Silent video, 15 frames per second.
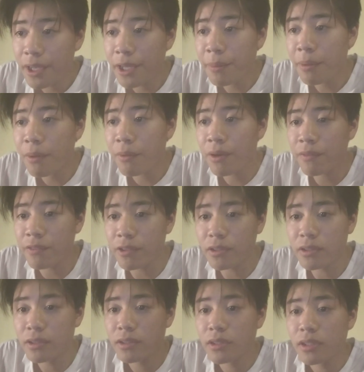If, however,
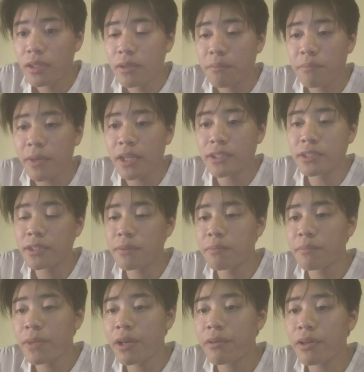by
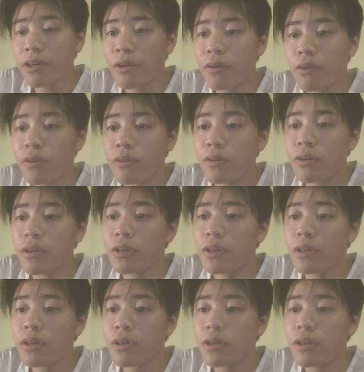some miracle,